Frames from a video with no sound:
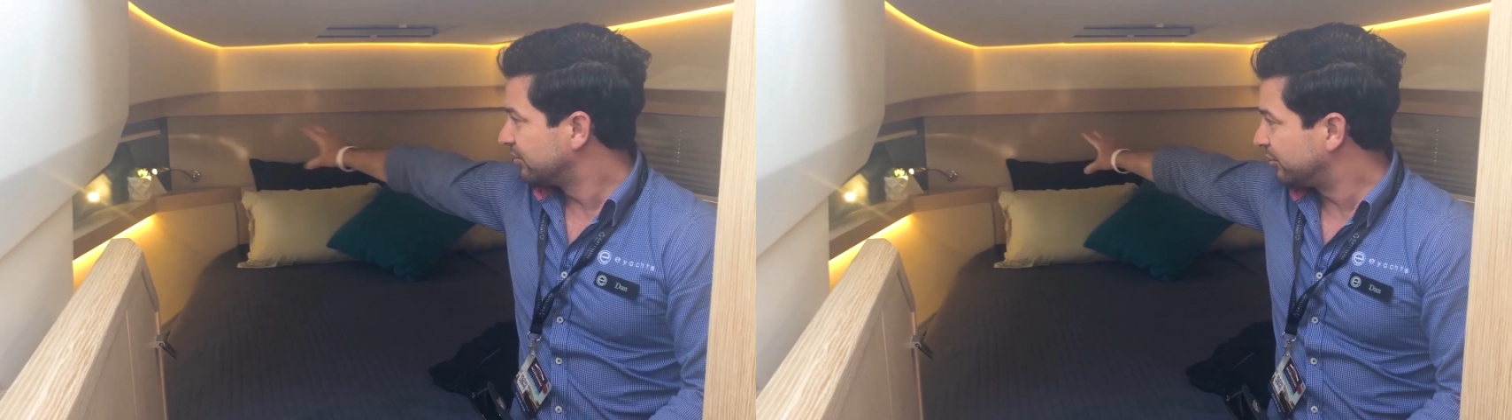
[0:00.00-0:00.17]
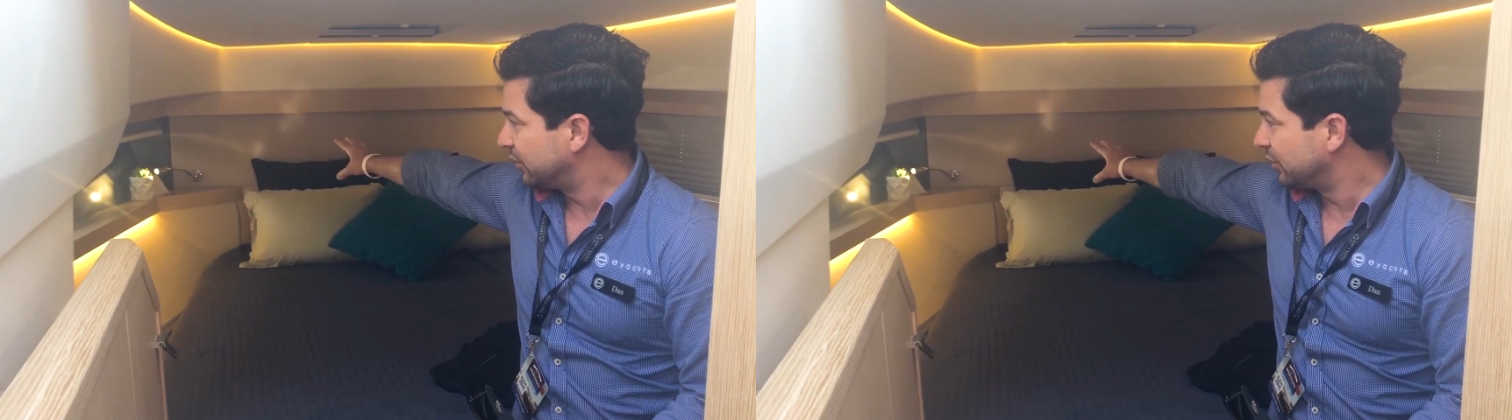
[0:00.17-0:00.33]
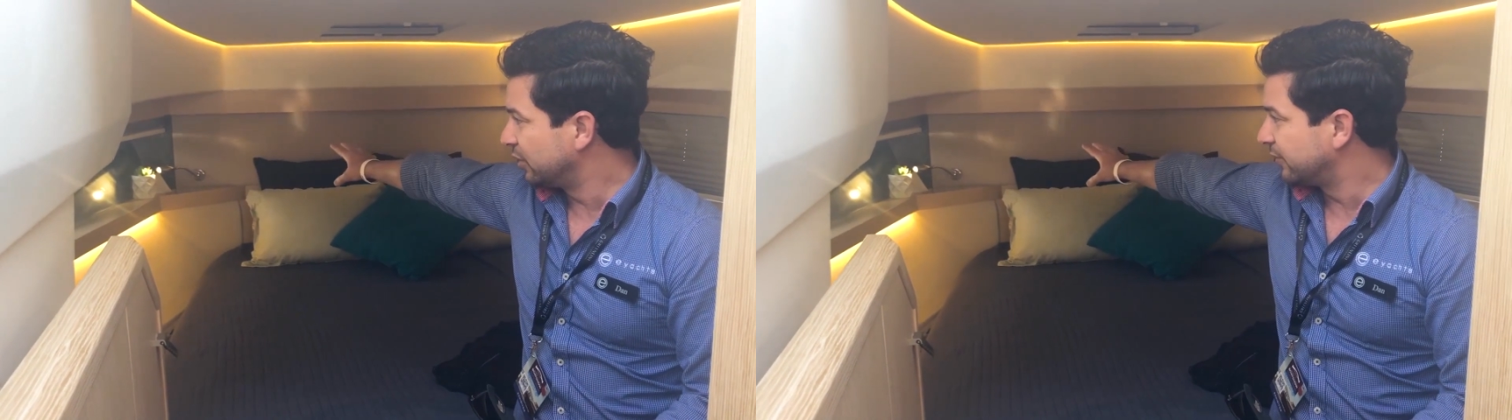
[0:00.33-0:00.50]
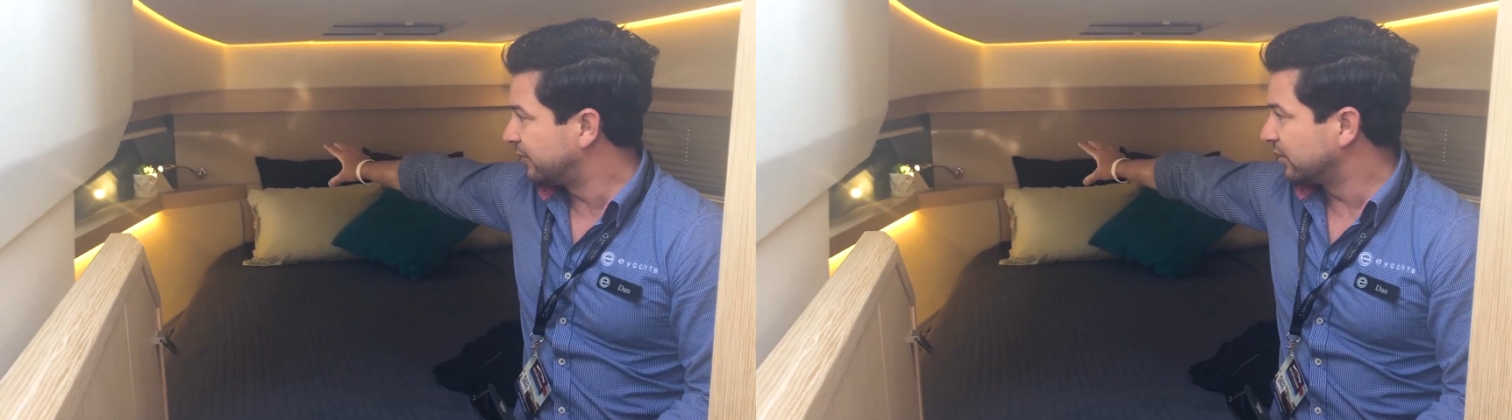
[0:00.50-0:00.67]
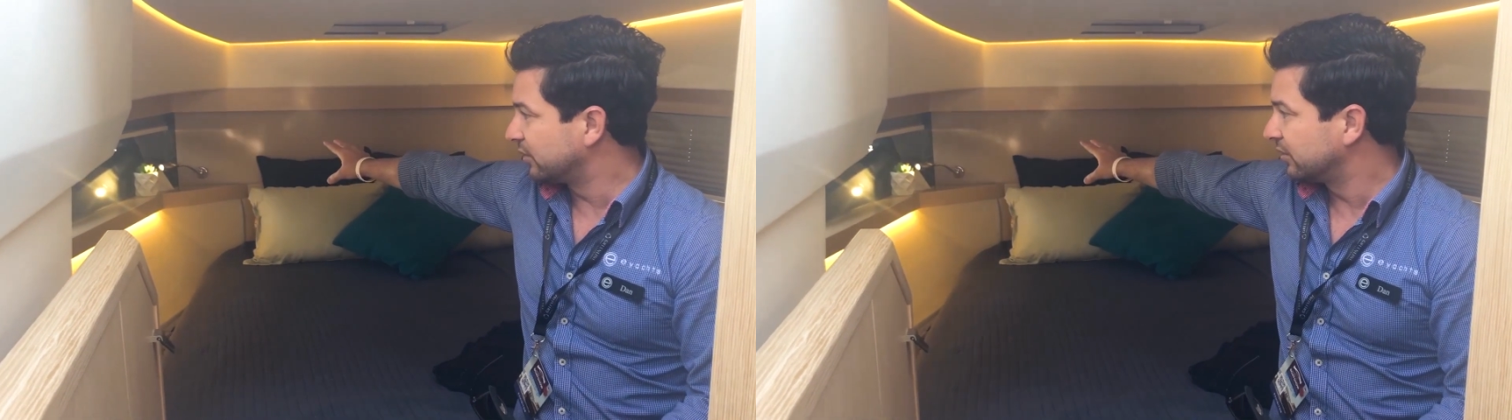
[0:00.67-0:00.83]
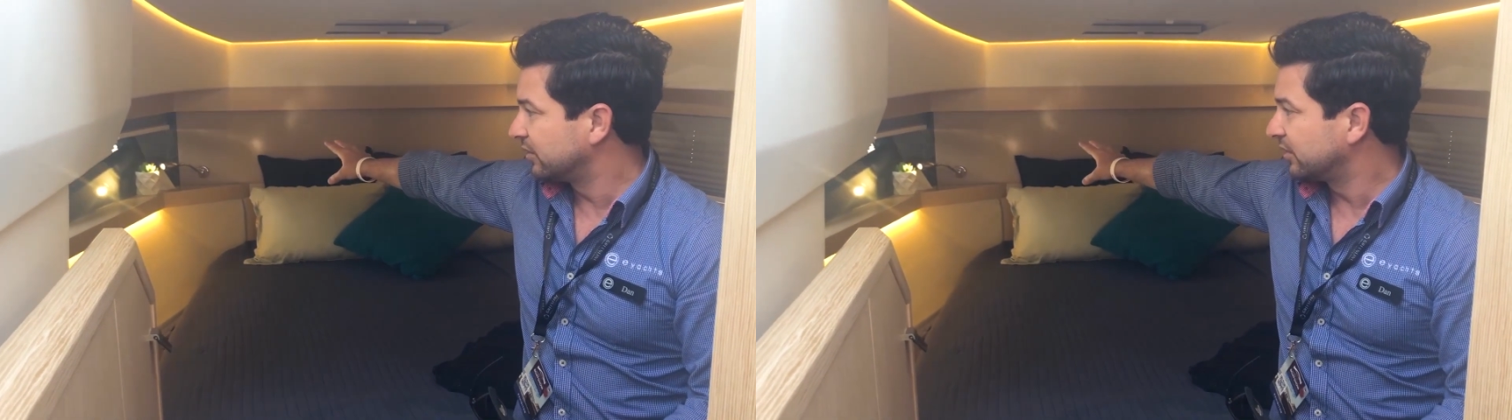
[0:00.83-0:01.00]

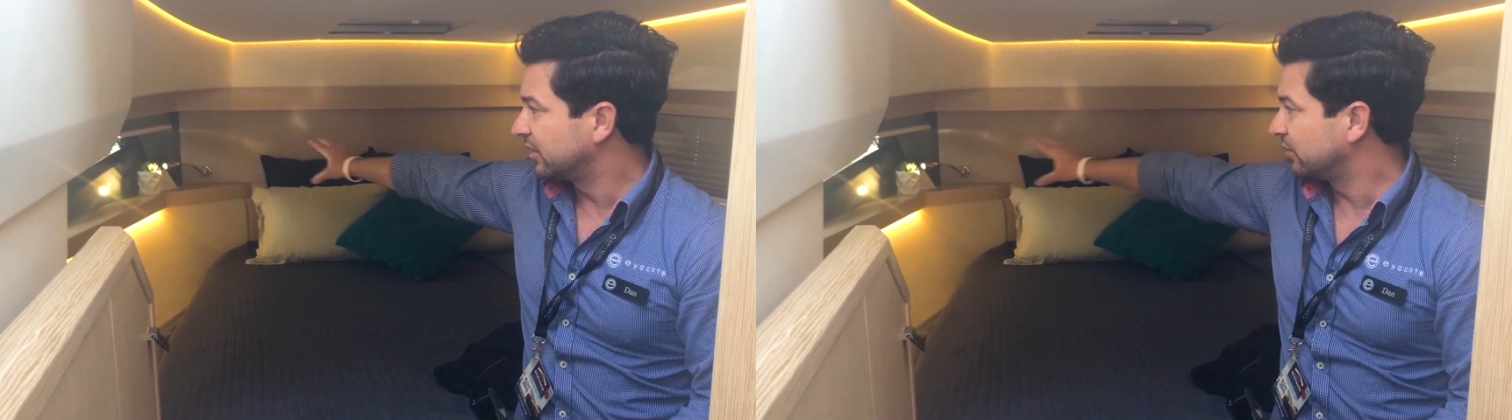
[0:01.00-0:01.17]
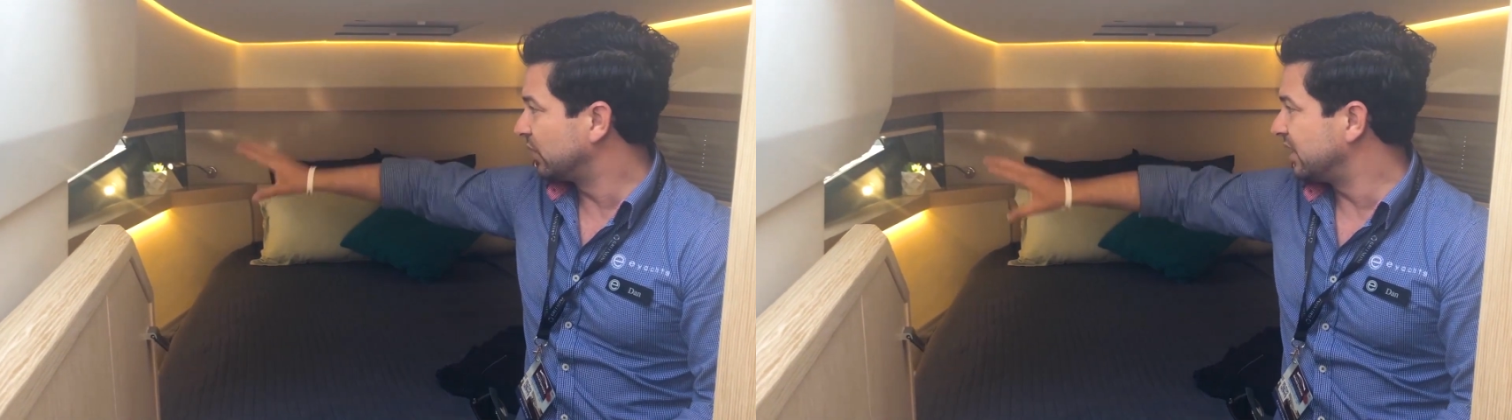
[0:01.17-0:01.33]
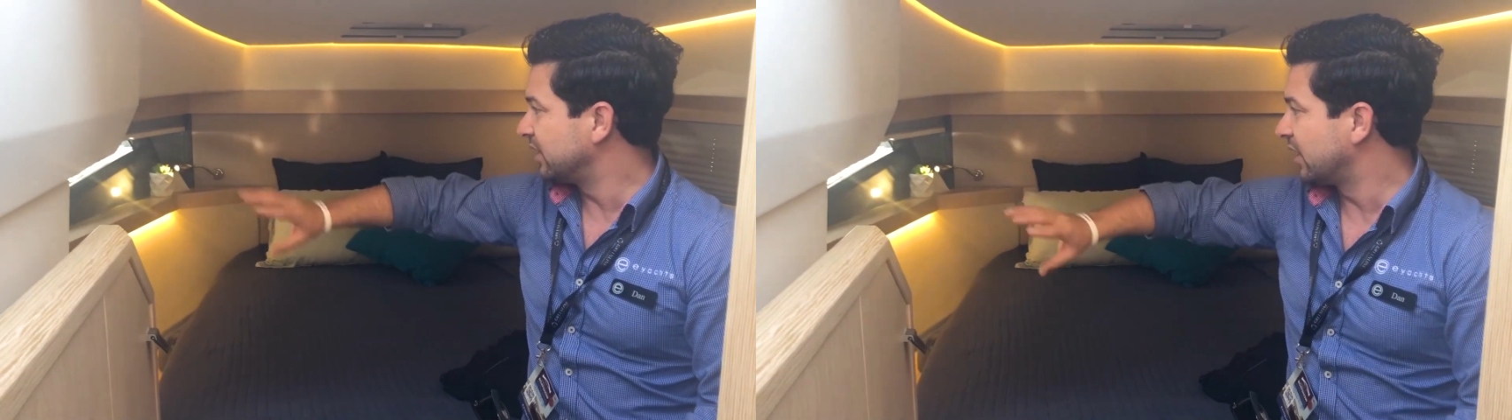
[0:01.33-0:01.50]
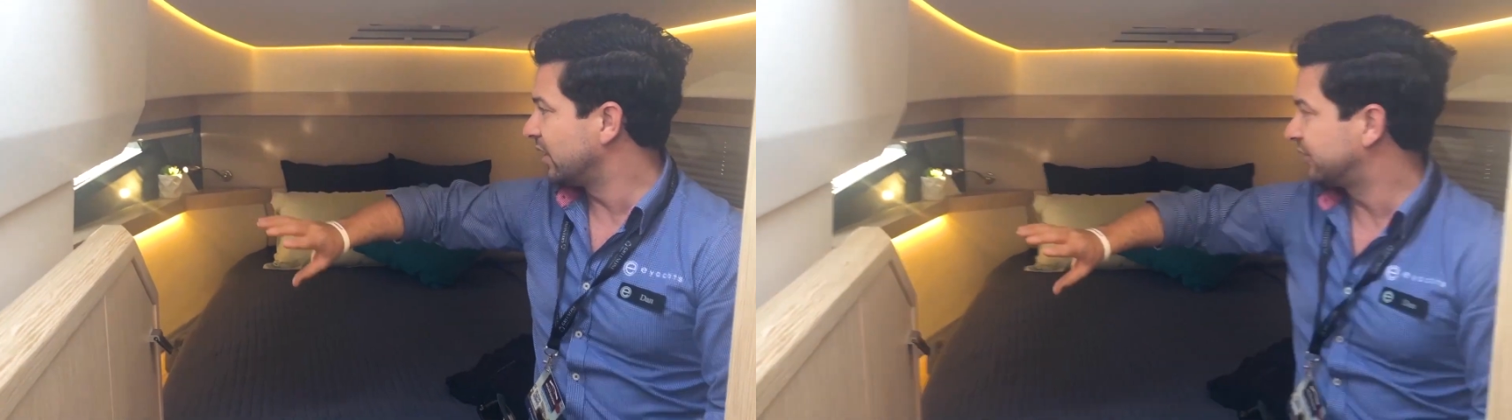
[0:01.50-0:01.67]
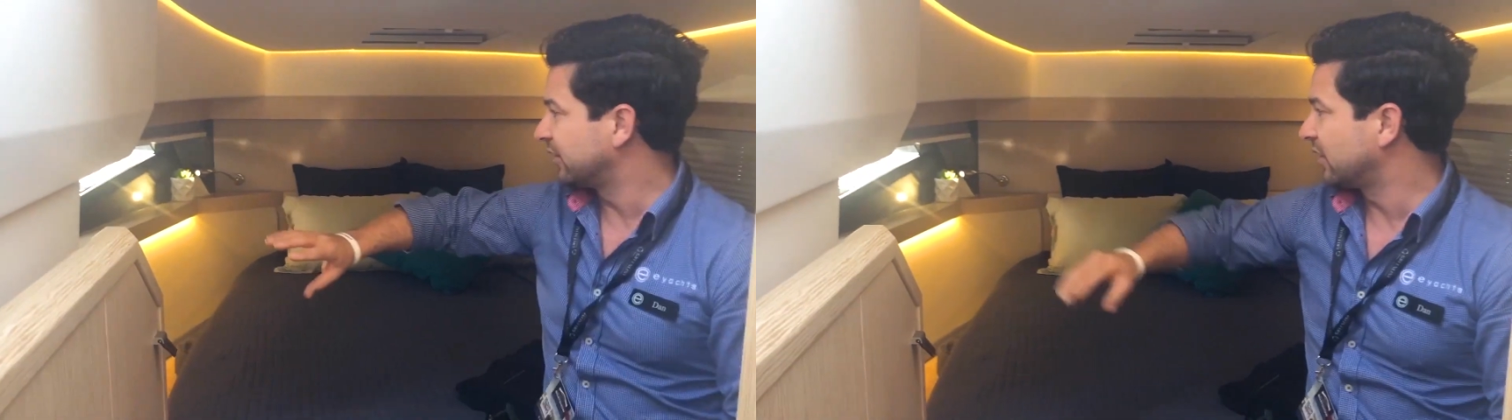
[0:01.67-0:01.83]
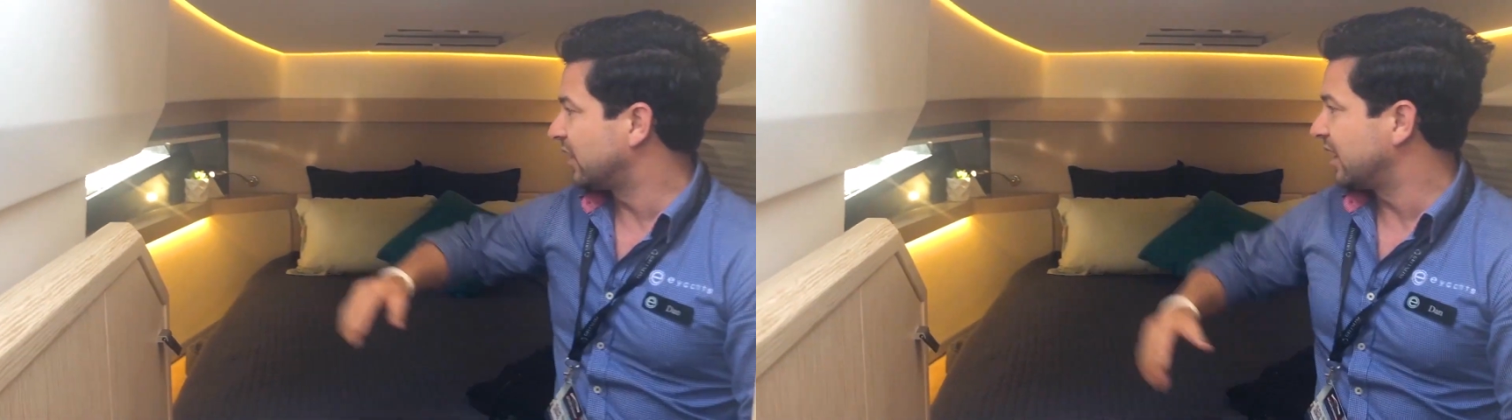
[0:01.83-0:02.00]
beautiful windows
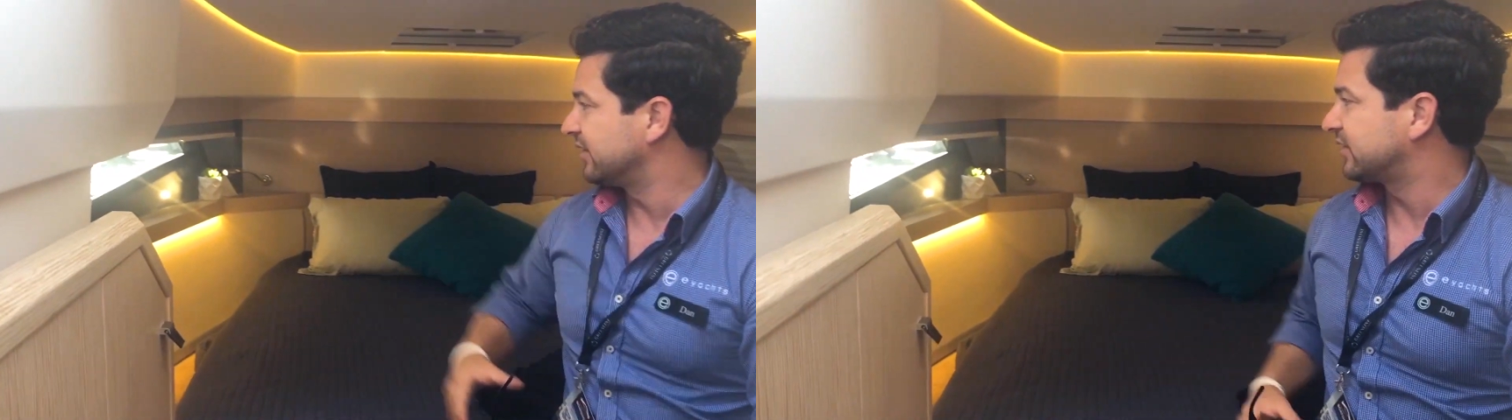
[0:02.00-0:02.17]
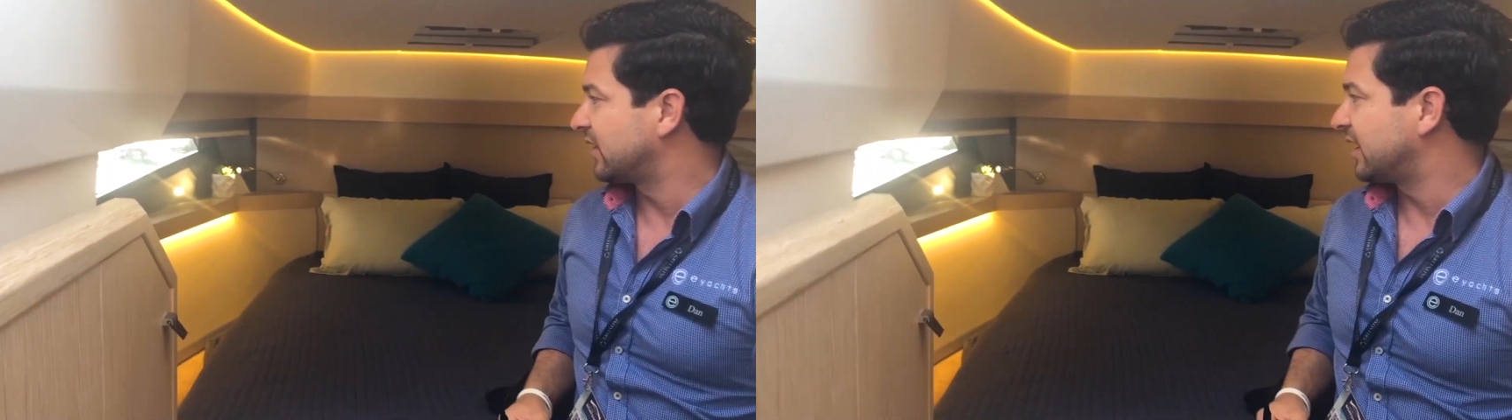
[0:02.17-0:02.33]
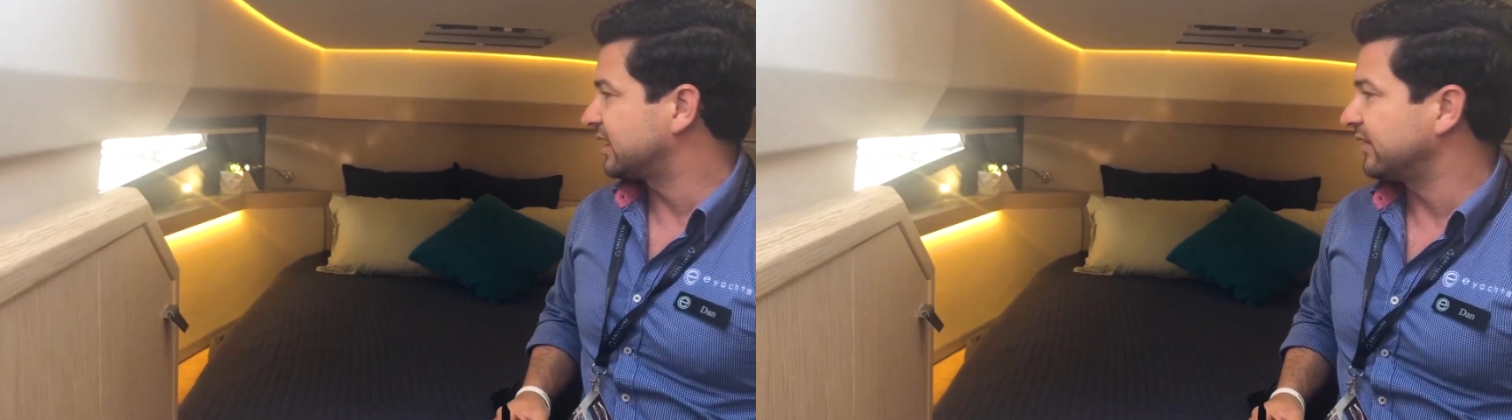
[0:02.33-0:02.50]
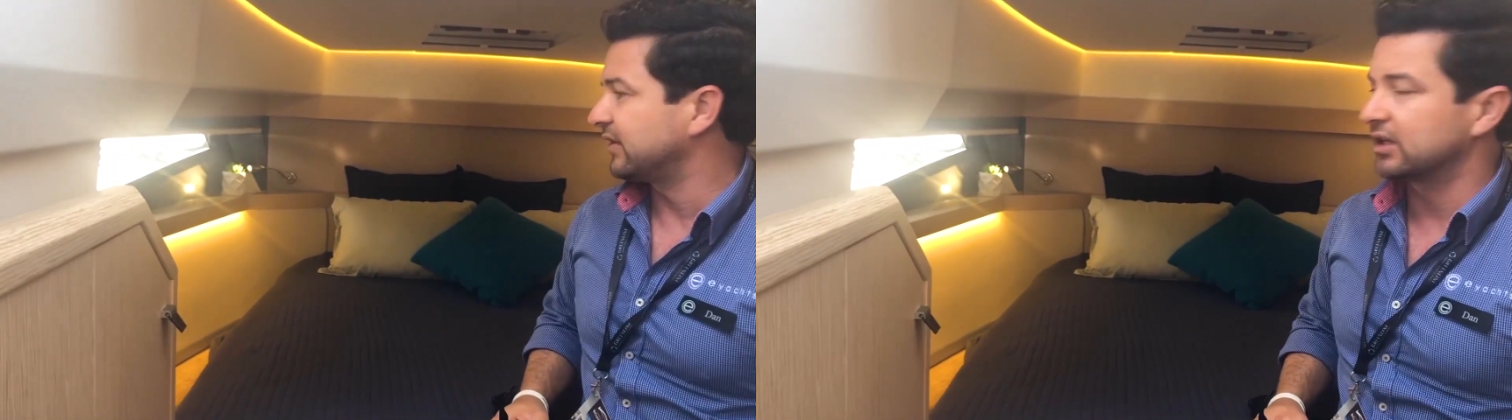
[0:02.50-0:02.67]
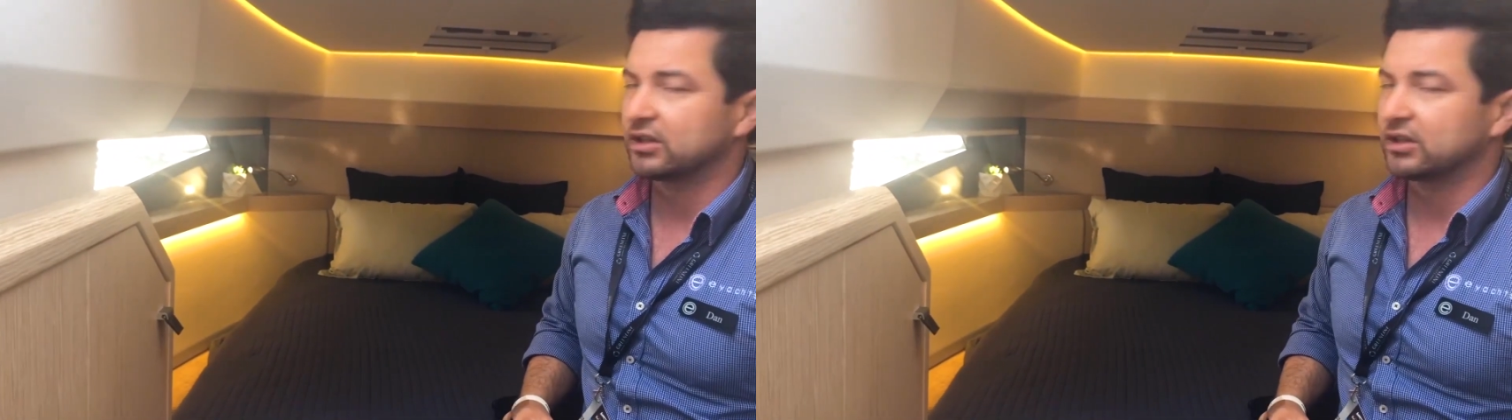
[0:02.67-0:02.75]
on either side, giving you